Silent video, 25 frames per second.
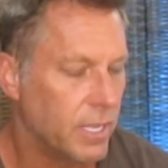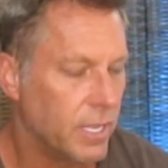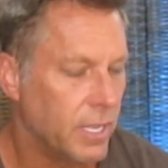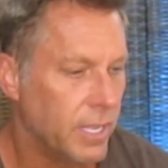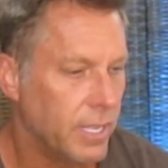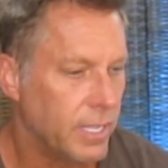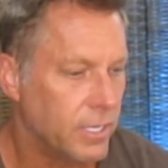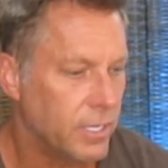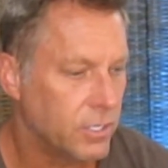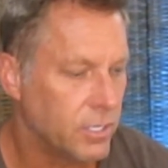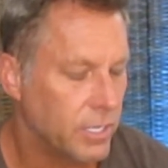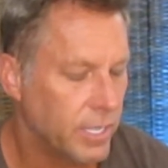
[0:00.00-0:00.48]

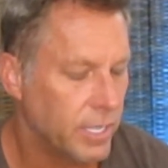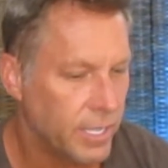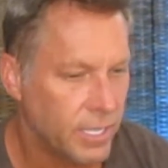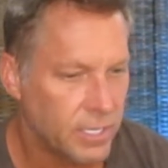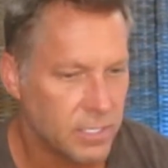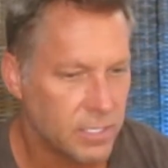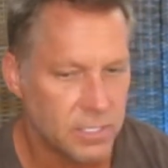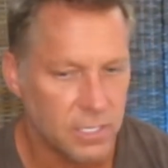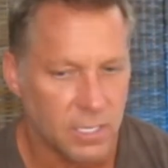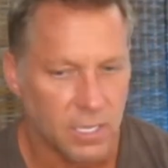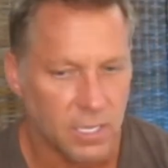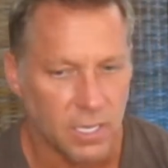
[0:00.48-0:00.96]
Hit
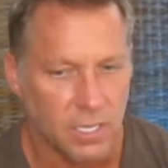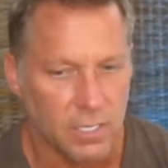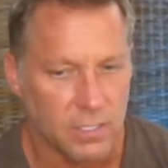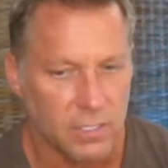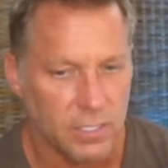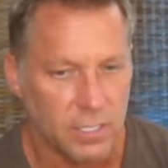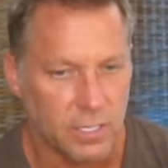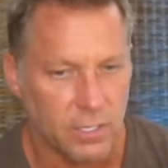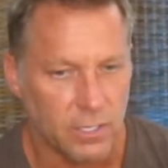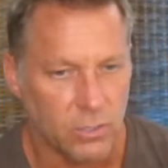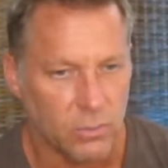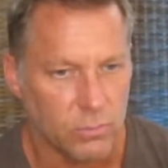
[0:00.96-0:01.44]
hit uh,
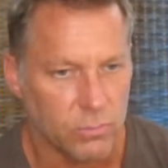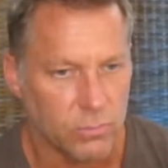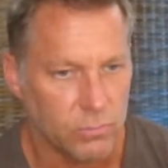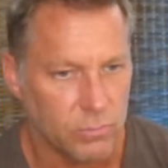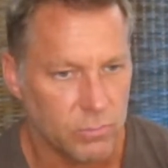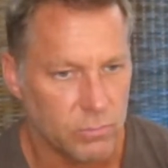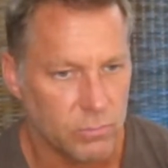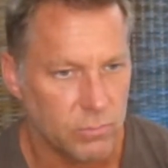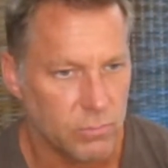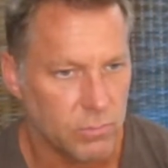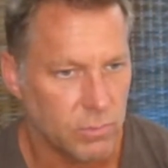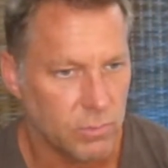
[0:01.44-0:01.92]
you know
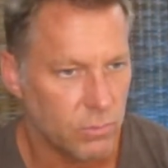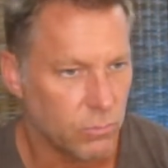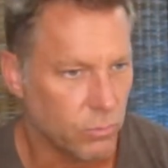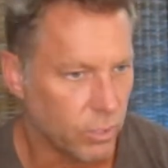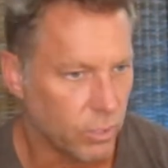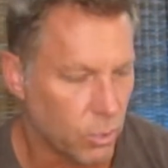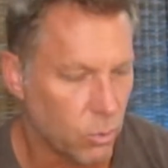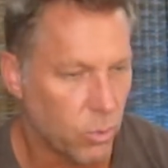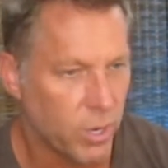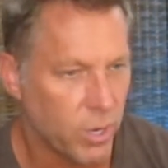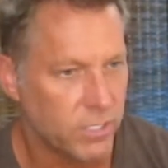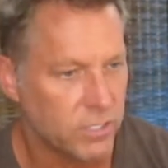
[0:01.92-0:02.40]

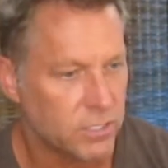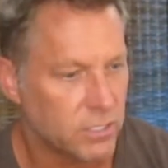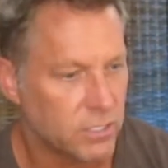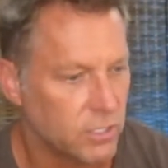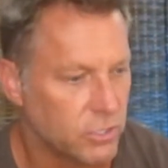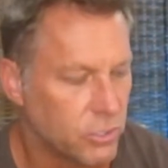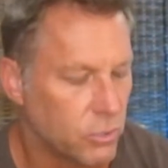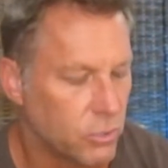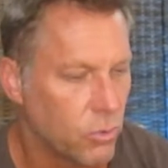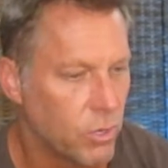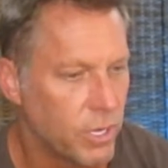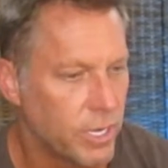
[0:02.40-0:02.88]
request to
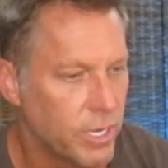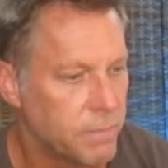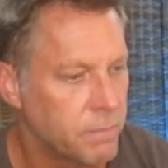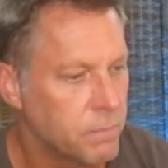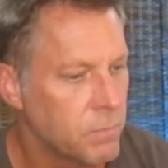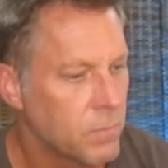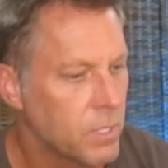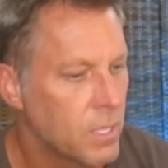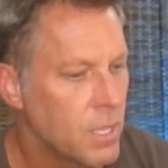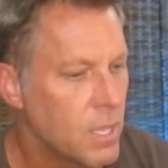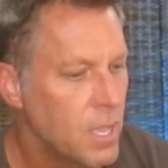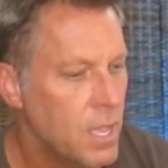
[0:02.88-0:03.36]
join,
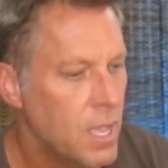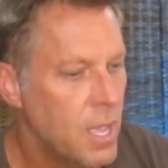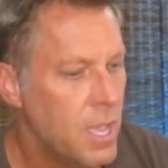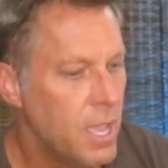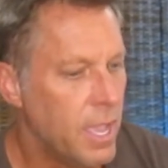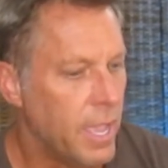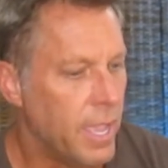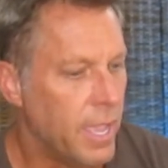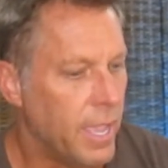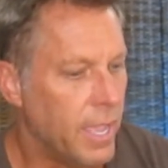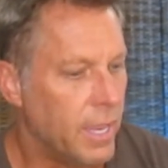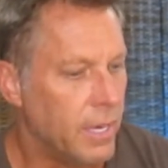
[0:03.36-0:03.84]

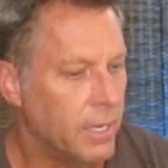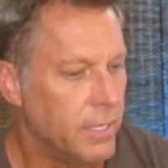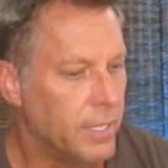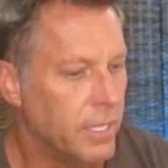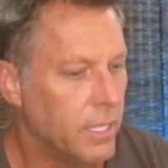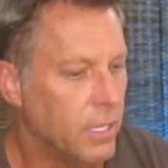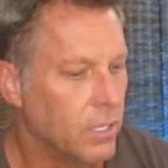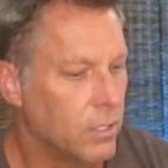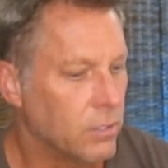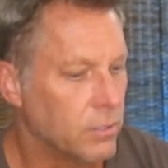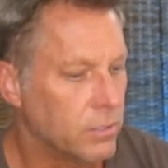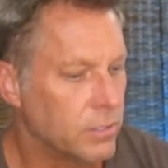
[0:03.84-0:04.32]
and
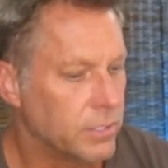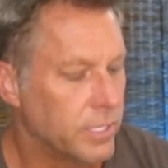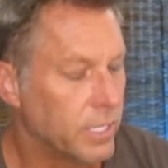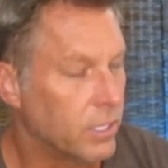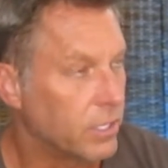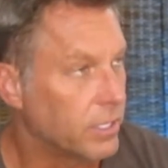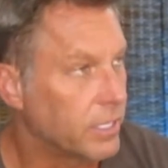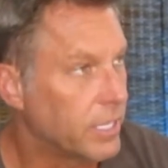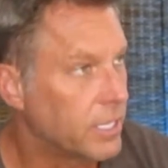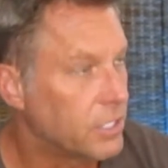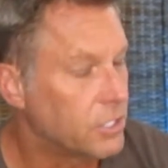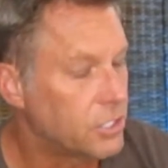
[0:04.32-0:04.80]
they'll
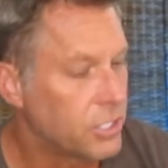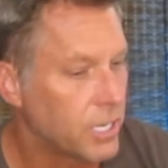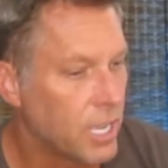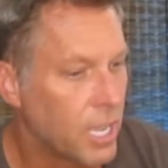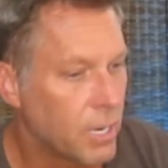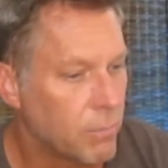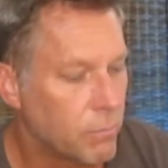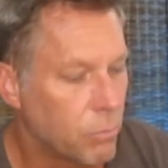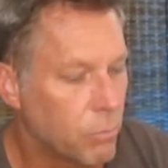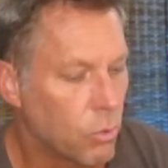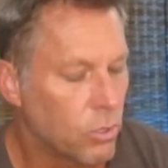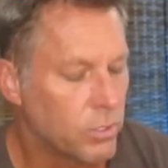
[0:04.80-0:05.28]
they'll get you
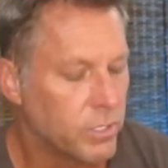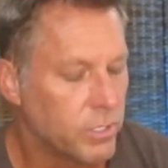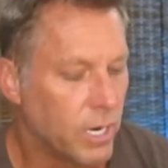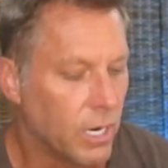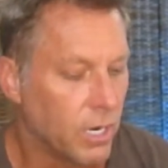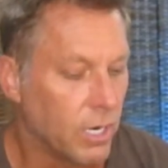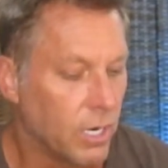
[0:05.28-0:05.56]
on board there.